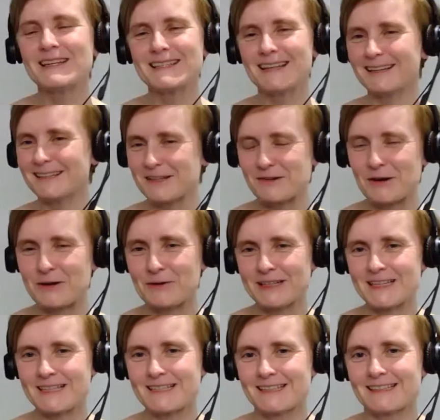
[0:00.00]
is that a trick
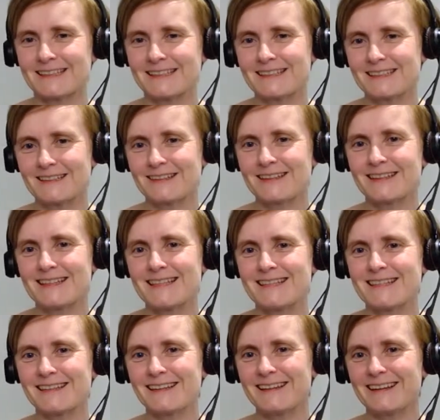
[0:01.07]
question? Because
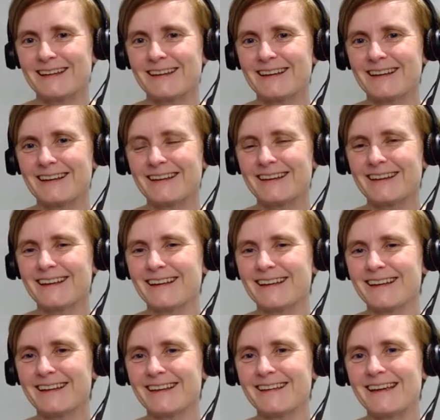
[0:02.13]

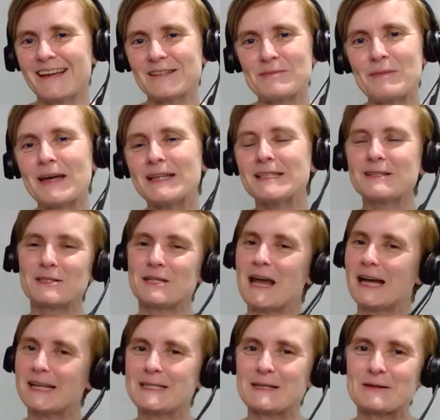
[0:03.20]
yeah, the pedagogy
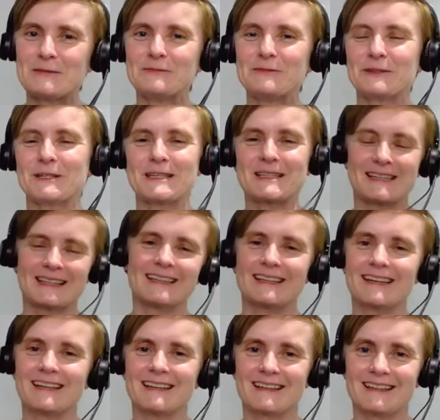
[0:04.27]
has to come first, and
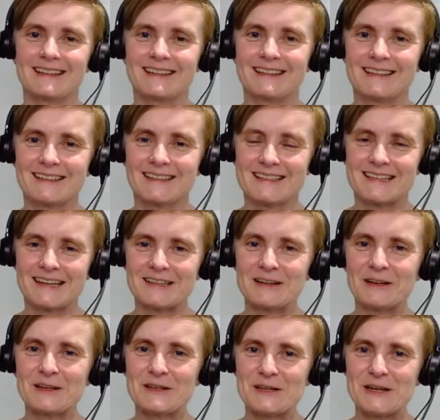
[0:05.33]
the
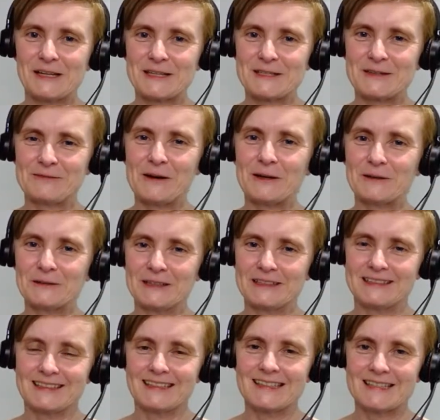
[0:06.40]
technology has to follow, I
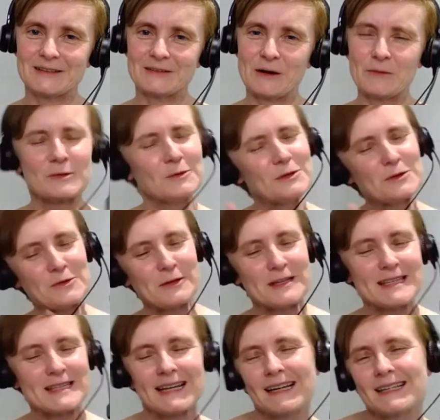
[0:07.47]
think. So I was wondering,
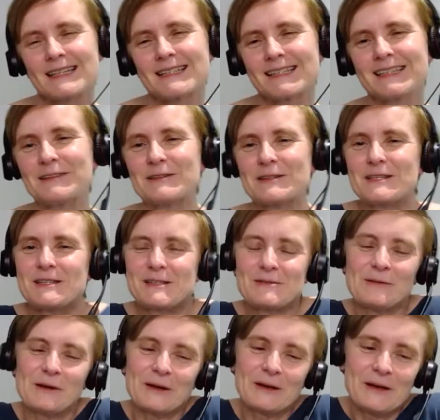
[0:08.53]
is that, did you
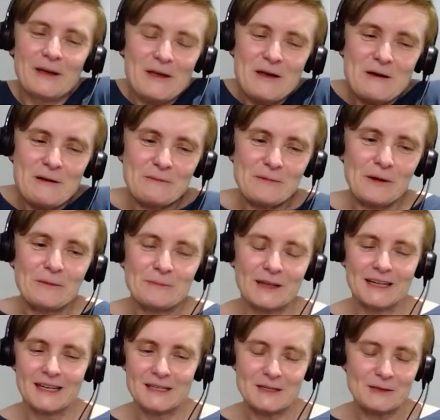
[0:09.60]
want to prompt
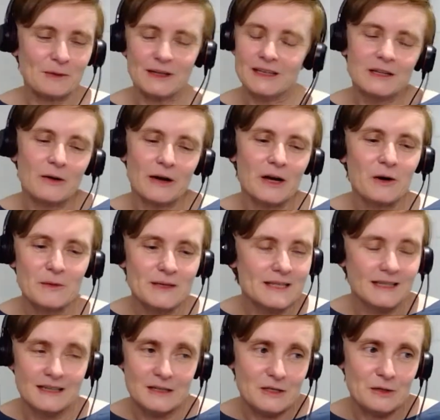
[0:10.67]
that answer? But I always
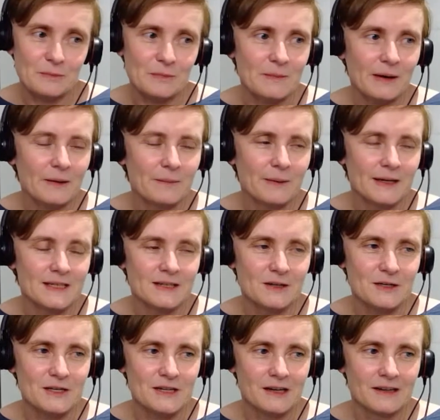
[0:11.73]
think it should be about
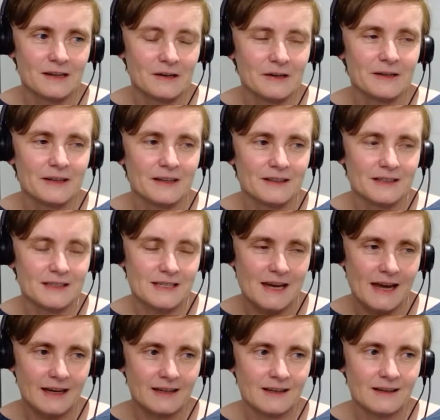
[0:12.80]
pedagogy and learning, and the
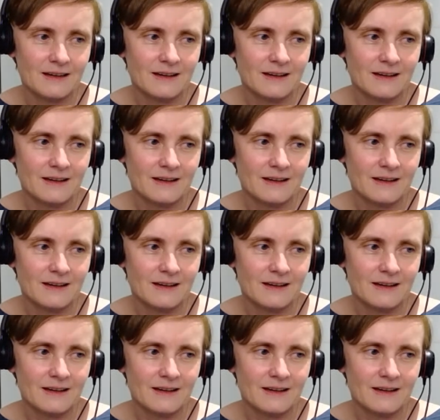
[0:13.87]
tech